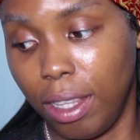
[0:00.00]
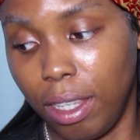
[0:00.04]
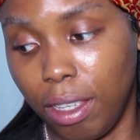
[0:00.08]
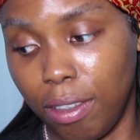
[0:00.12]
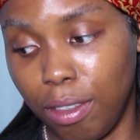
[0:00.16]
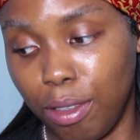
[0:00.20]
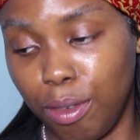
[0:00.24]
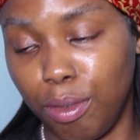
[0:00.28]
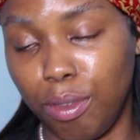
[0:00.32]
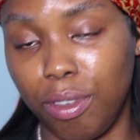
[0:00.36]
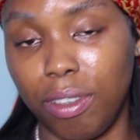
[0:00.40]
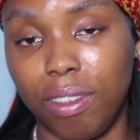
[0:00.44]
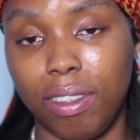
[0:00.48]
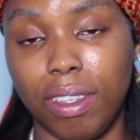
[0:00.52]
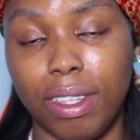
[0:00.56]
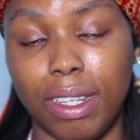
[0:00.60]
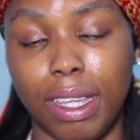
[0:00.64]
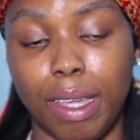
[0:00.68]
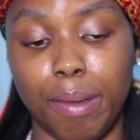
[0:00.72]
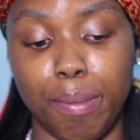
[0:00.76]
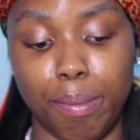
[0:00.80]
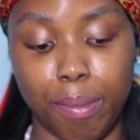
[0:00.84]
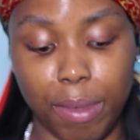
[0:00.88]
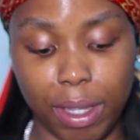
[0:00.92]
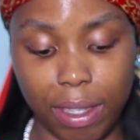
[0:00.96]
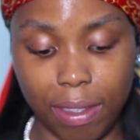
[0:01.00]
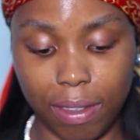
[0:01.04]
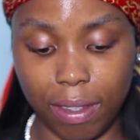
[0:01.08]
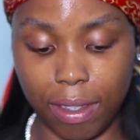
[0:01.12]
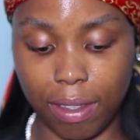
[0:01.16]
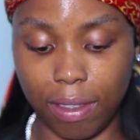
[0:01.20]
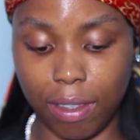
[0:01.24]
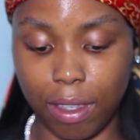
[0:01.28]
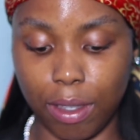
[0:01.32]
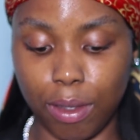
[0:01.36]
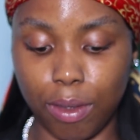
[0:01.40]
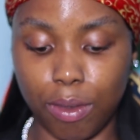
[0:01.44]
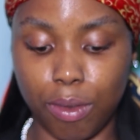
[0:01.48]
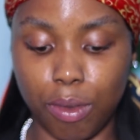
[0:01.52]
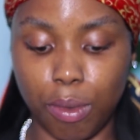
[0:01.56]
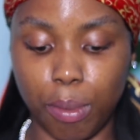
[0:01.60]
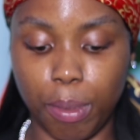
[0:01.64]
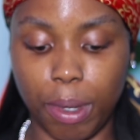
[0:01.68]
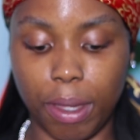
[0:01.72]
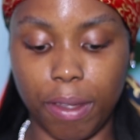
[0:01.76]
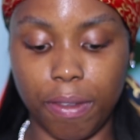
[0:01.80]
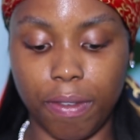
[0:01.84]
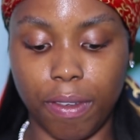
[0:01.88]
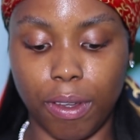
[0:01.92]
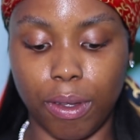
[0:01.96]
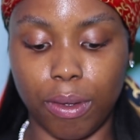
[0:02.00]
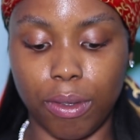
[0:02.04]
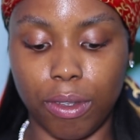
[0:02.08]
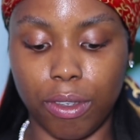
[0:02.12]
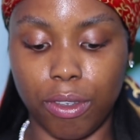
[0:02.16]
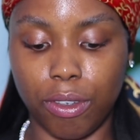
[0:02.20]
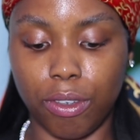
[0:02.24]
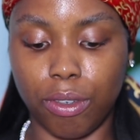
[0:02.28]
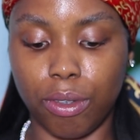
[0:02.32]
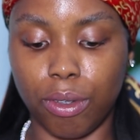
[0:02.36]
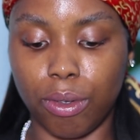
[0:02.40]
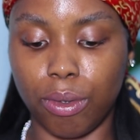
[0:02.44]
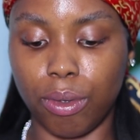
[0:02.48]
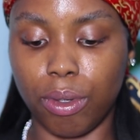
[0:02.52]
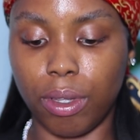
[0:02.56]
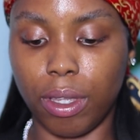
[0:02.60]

There's a reason I mix it into my foundation.